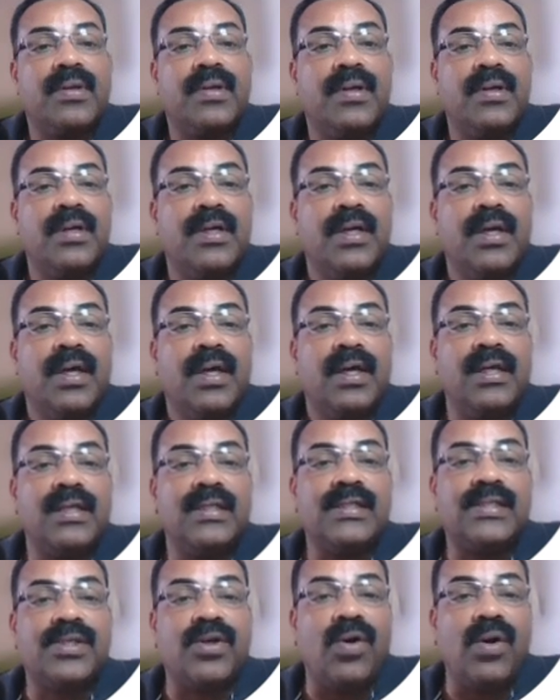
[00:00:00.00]
He
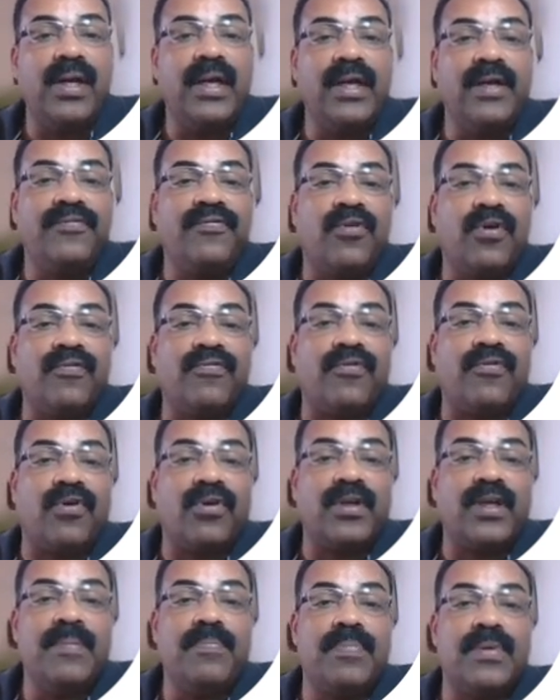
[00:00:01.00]
sold it for
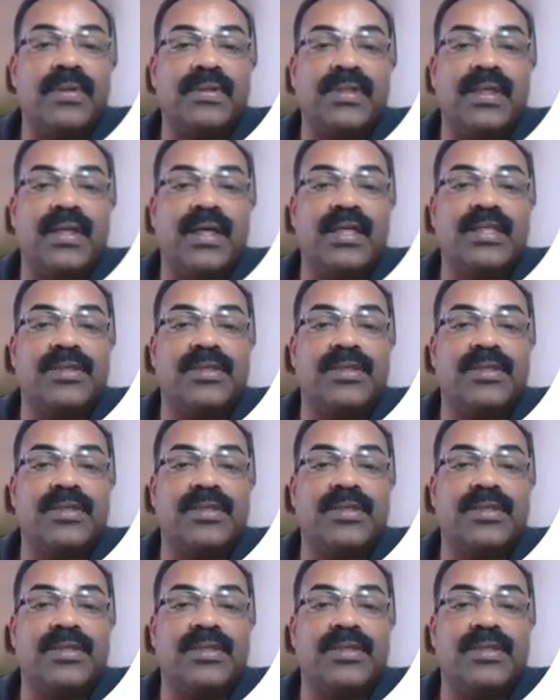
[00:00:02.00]
40%